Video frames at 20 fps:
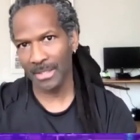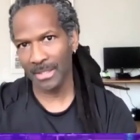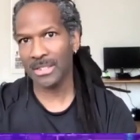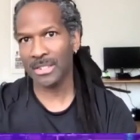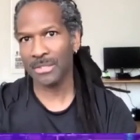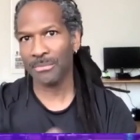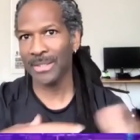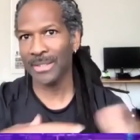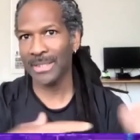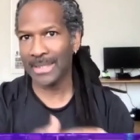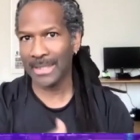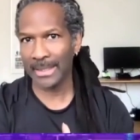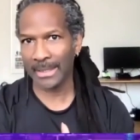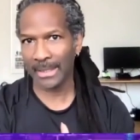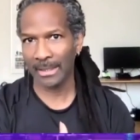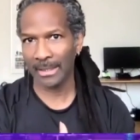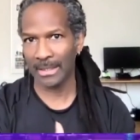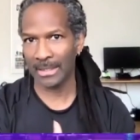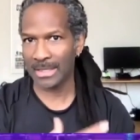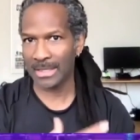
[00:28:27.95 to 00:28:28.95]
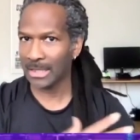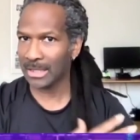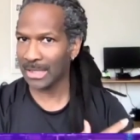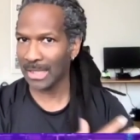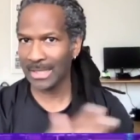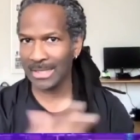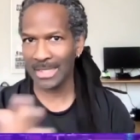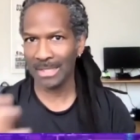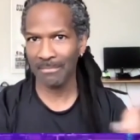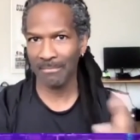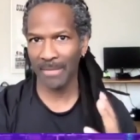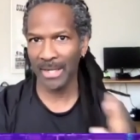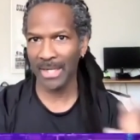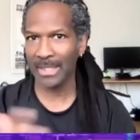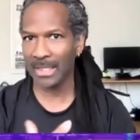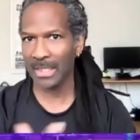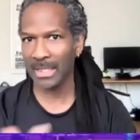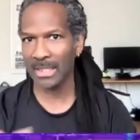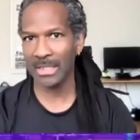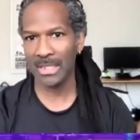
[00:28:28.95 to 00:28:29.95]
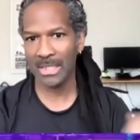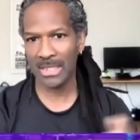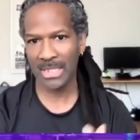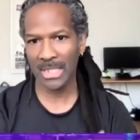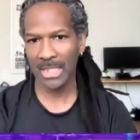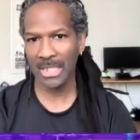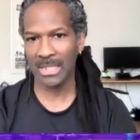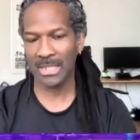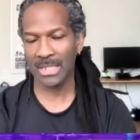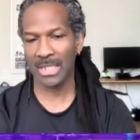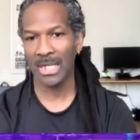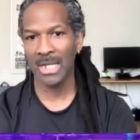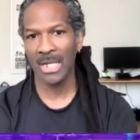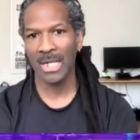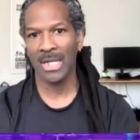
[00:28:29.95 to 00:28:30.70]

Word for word: It's ridiculous. It doesn't make any sense.